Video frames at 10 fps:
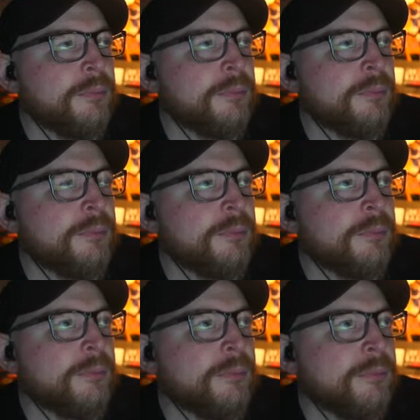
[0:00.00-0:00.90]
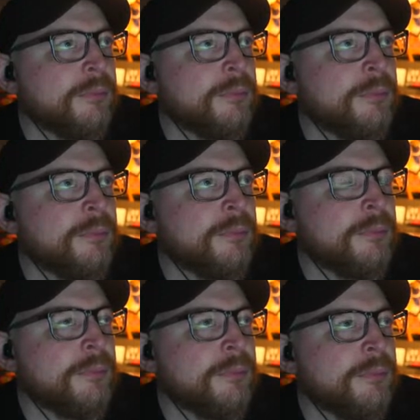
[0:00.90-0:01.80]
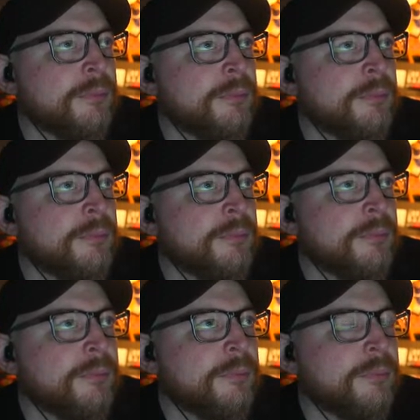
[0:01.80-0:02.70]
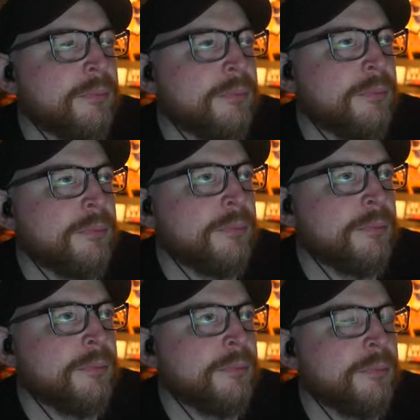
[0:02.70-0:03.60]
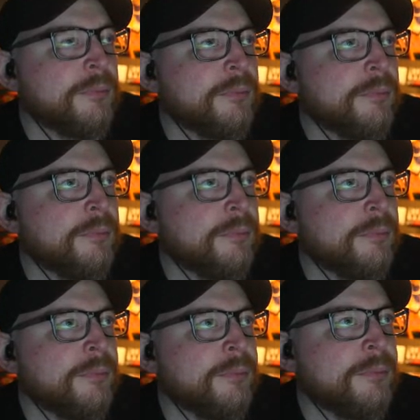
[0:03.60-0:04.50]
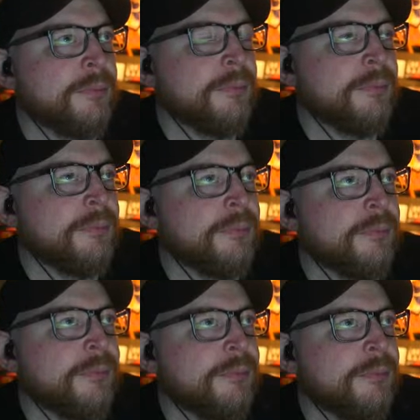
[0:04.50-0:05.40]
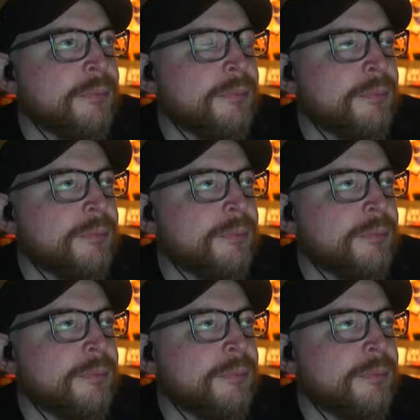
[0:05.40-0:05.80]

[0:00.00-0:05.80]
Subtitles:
[no speech]